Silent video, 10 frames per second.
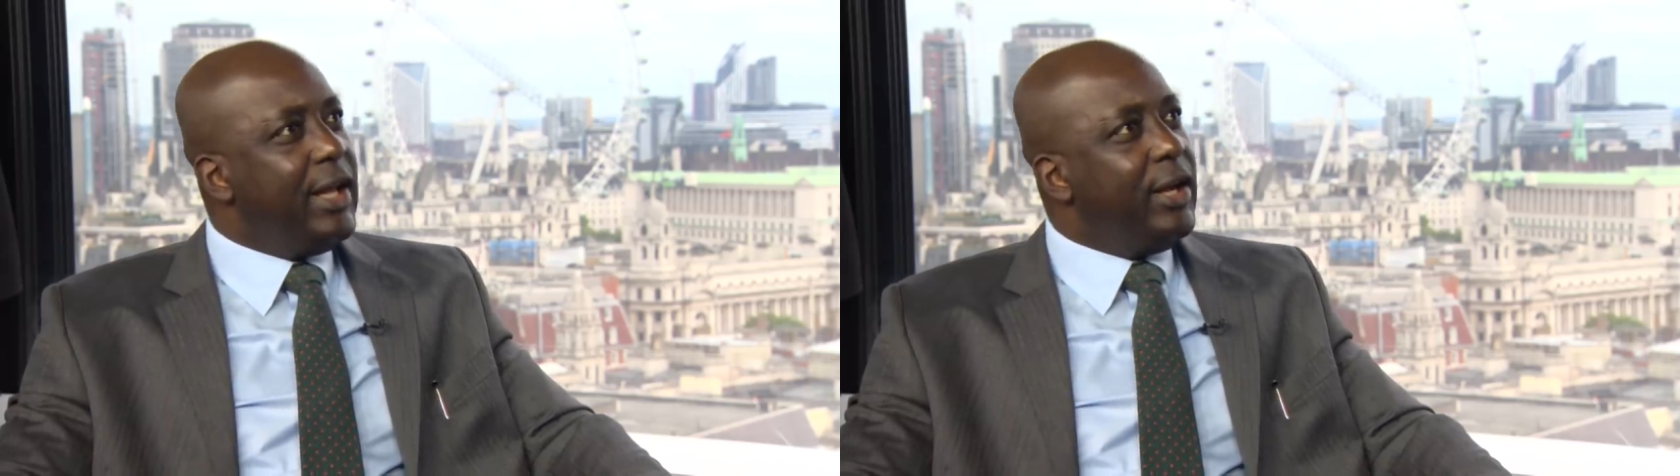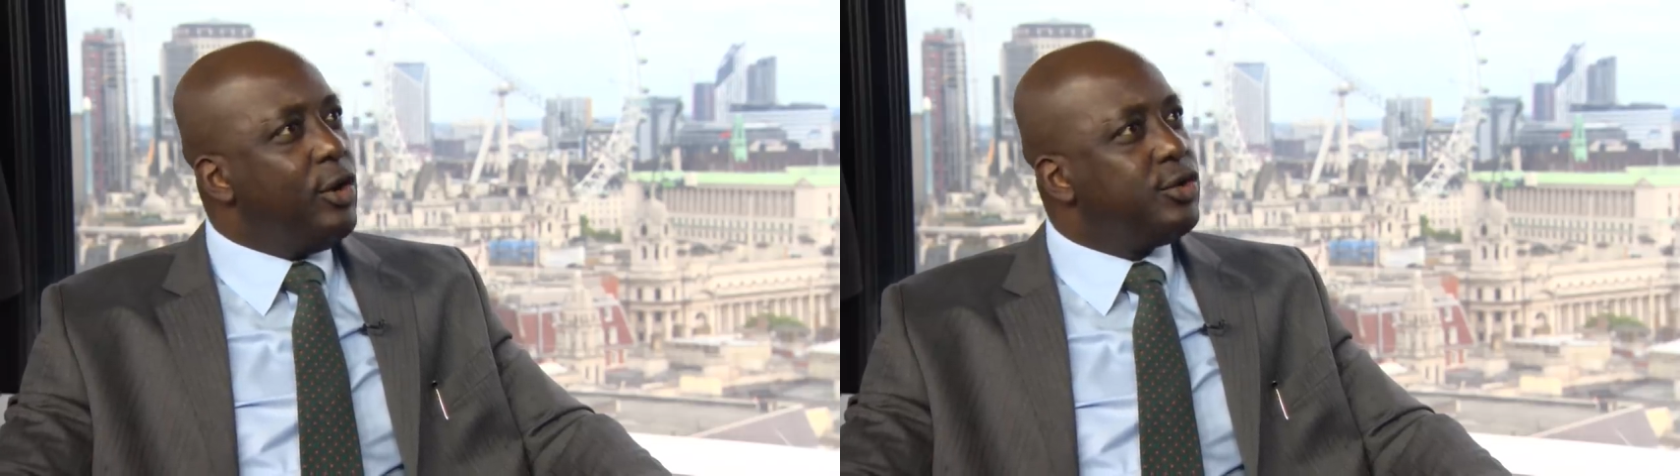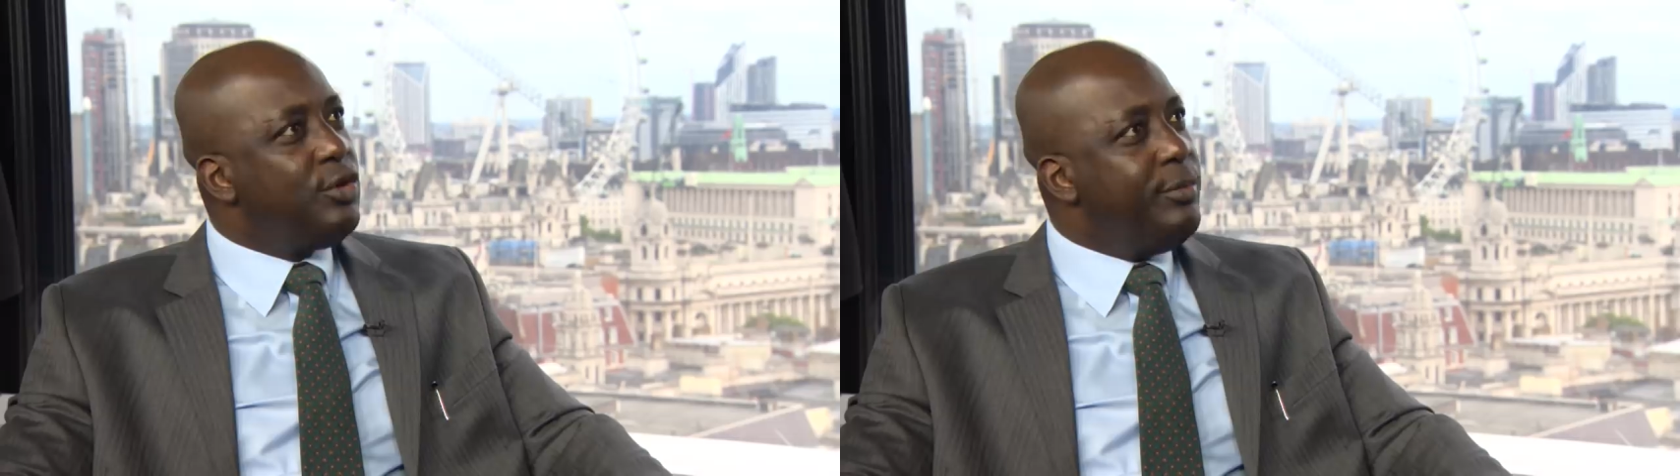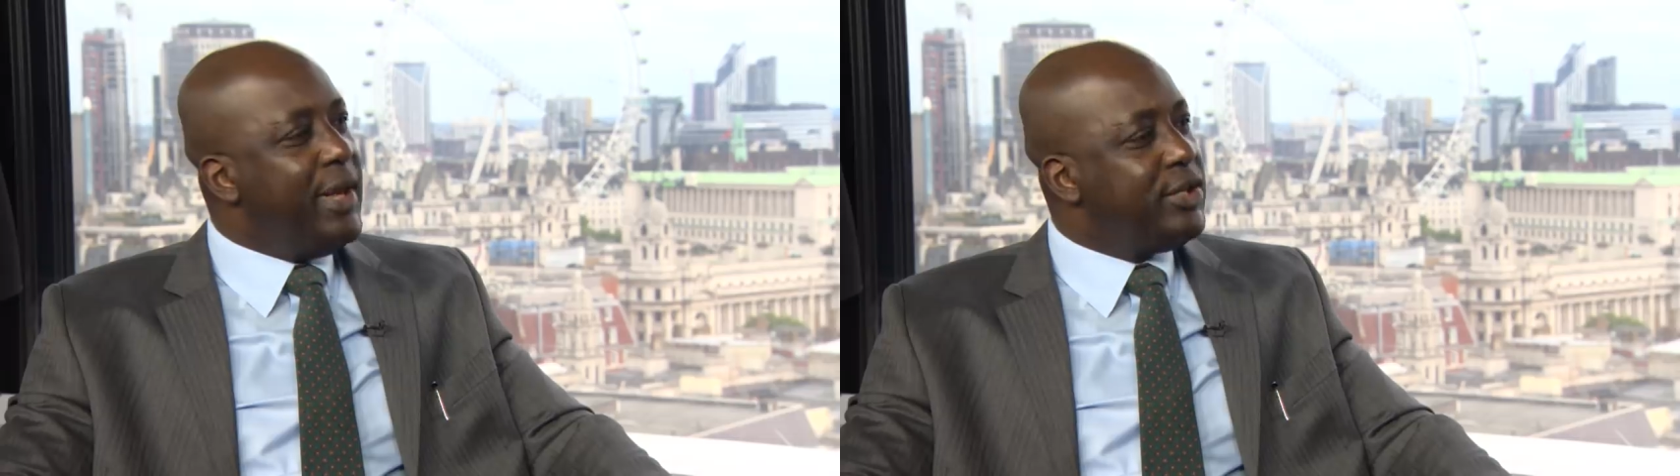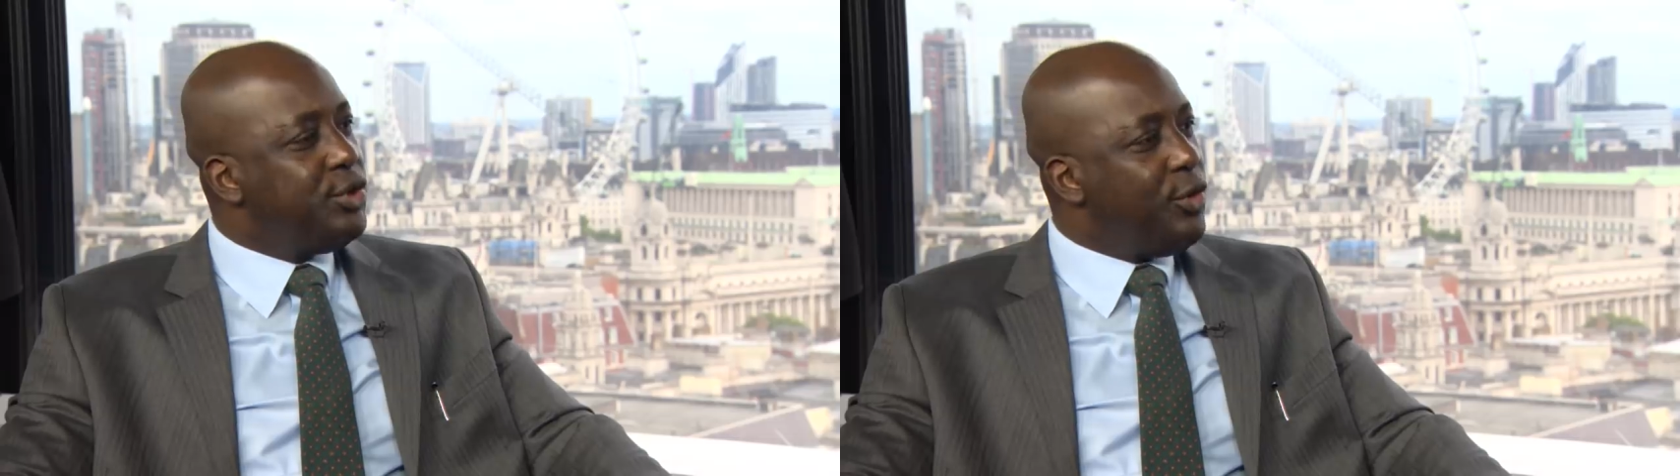It also
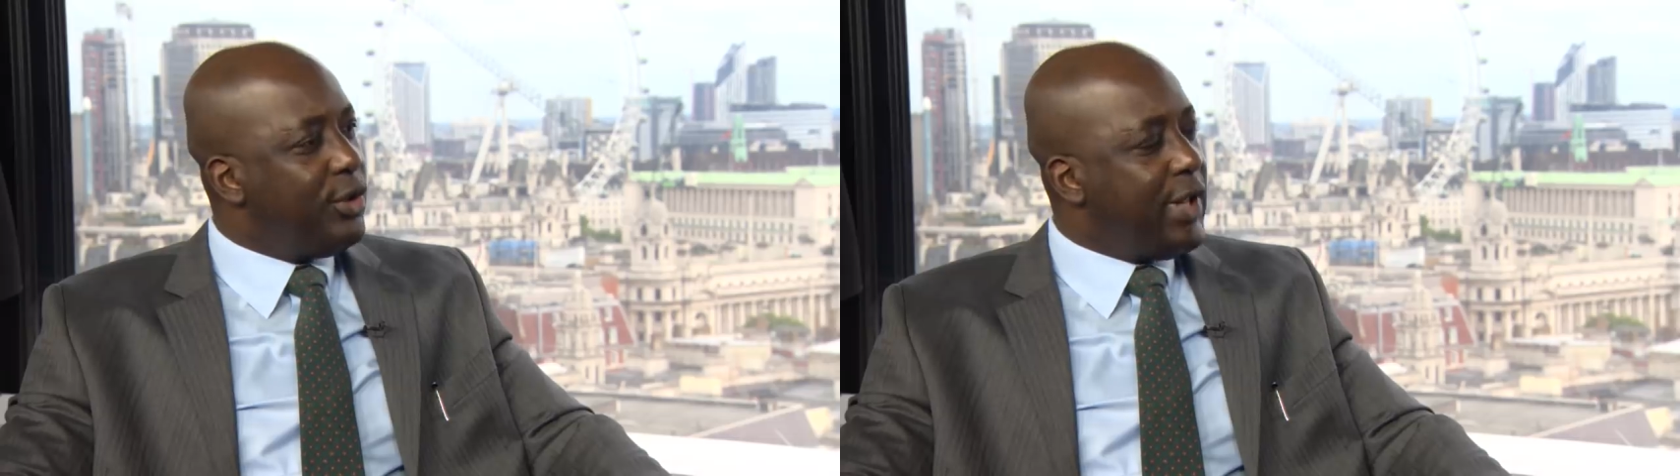makes sure